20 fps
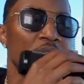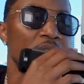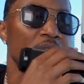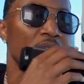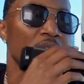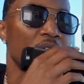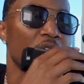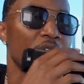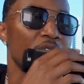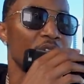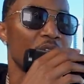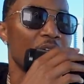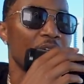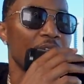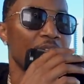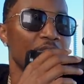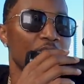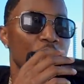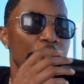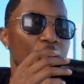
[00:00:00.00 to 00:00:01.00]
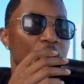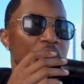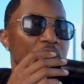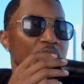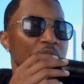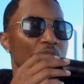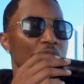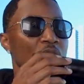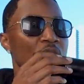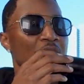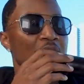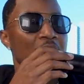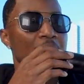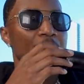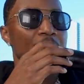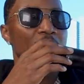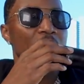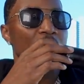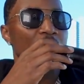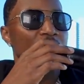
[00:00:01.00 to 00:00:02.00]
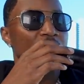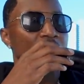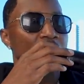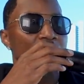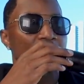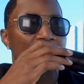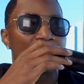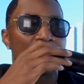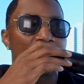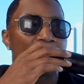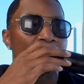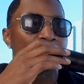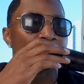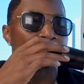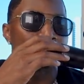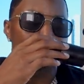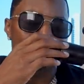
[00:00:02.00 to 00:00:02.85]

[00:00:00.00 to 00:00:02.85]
you know, if y'all got a question or a comment or something that,